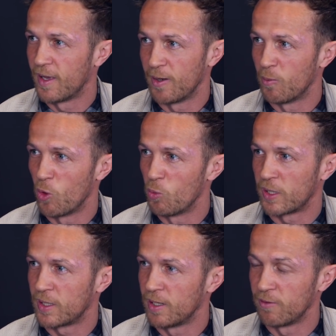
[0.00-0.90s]
in my whole
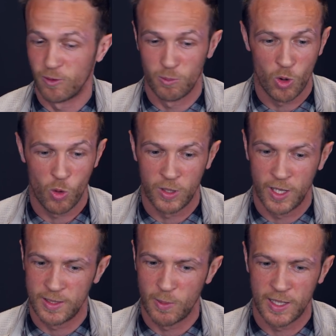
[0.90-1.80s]
my career at football. And
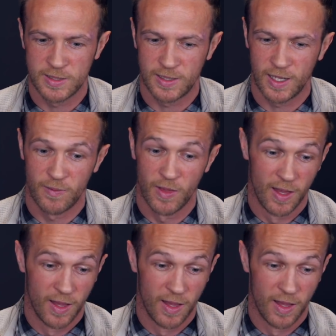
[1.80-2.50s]
then you manage to get